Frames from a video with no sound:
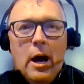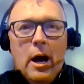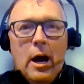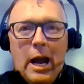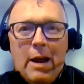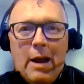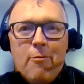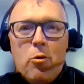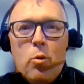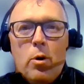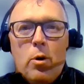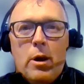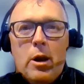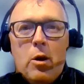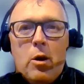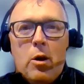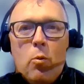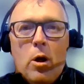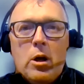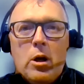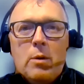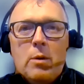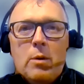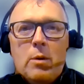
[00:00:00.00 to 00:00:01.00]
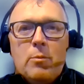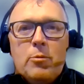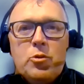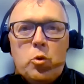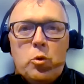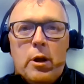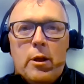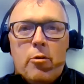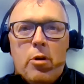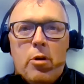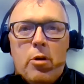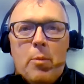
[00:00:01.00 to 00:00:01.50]
Hi, everyone, and welcome
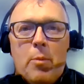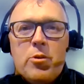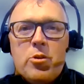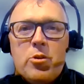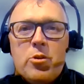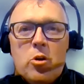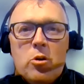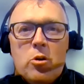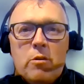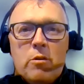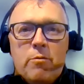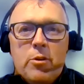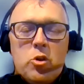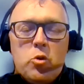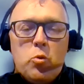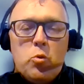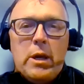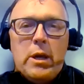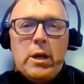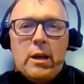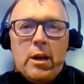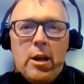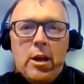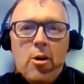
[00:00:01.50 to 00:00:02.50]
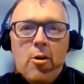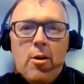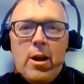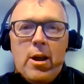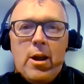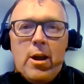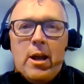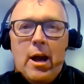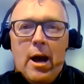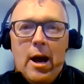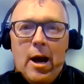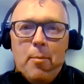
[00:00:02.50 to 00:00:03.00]
to another episode of This Week in
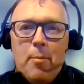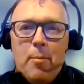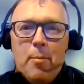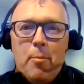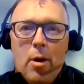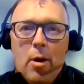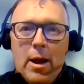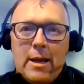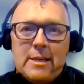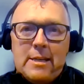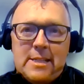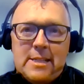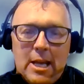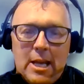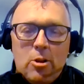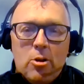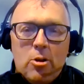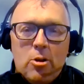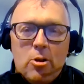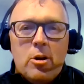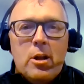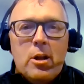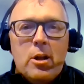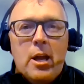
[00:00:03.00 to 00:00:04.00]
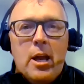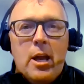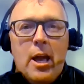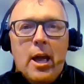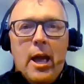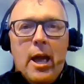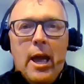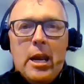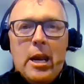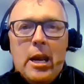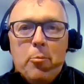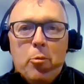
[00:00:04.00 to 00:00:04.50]
Hearing. I'm Brian Taylor,
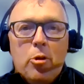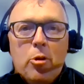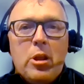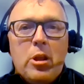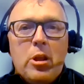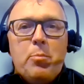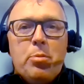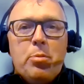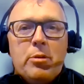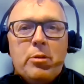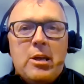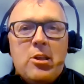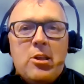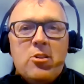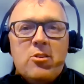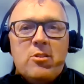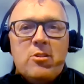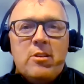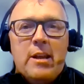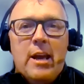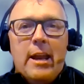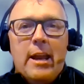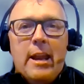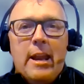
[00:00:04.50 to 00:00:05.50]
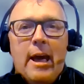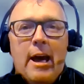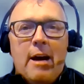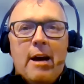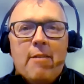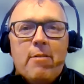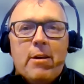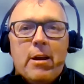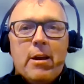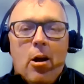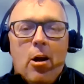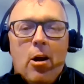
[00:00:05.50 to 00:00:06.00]
and I'm really pleased today to
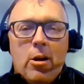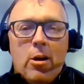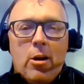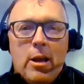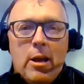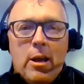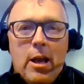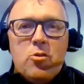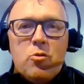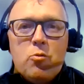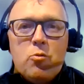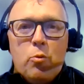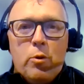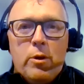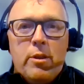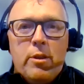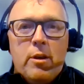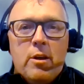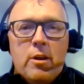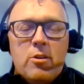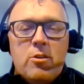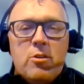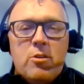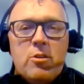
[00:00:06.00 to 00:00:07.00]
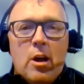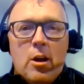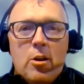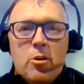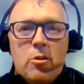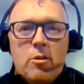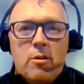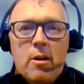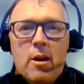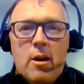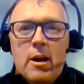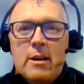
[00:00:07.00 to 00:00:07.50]
have our guest with us,
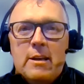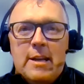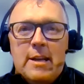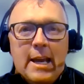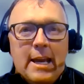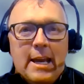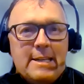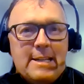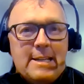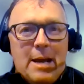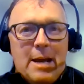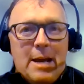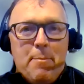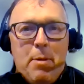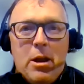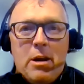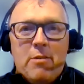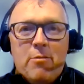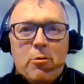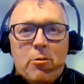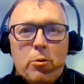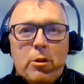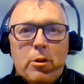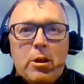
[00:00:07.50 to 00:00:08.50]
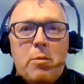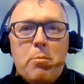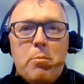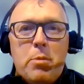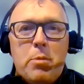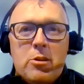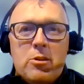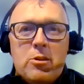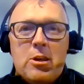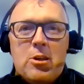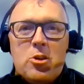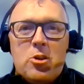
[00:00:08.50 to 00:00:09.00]
taking time out of a really
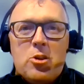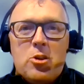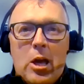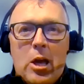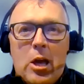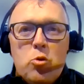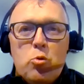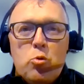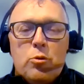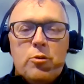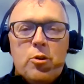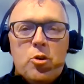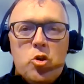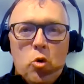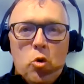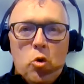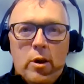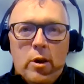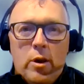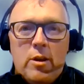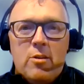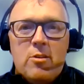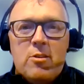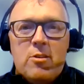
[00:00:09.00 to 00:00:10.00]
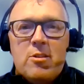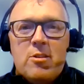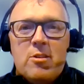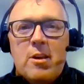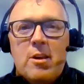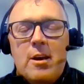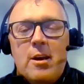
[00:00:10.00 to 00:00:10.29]
busy schedule to join us.